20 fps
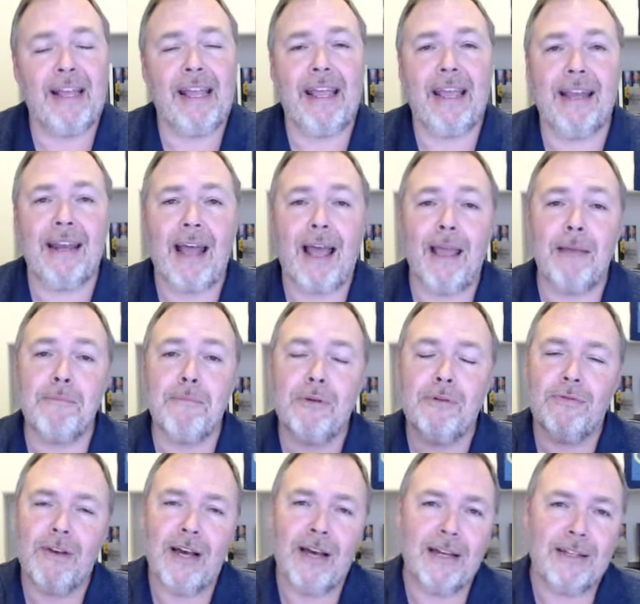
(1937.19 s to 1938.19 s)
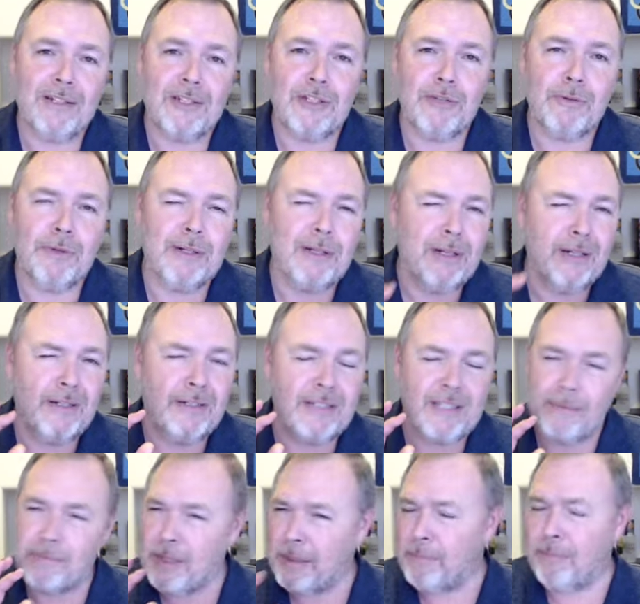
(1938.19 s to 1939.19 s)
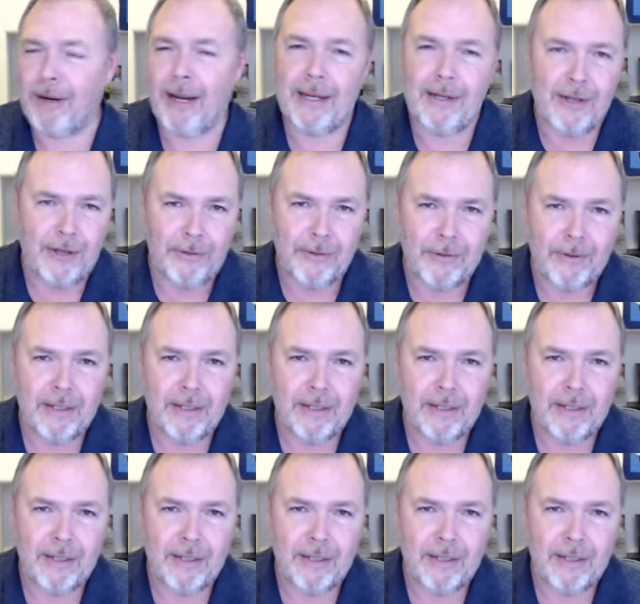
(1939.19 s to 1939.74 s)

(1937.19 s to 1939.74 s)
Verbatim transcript: and I move on to an, something brand new